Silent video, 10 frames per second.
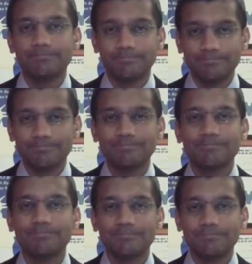
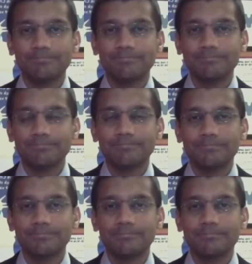
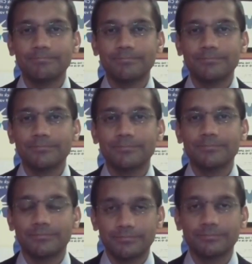
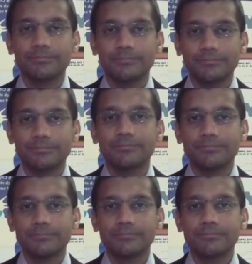
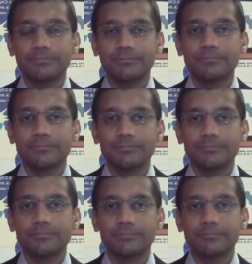
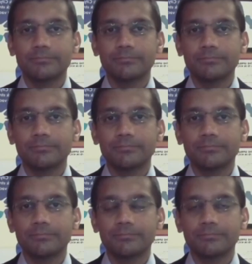
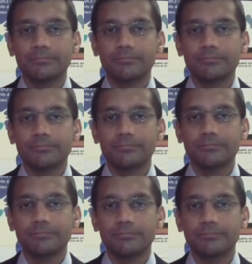
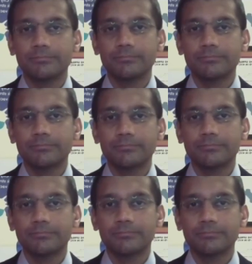
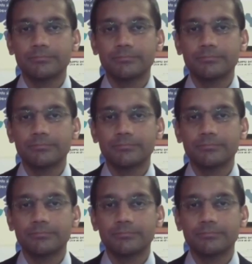(silent)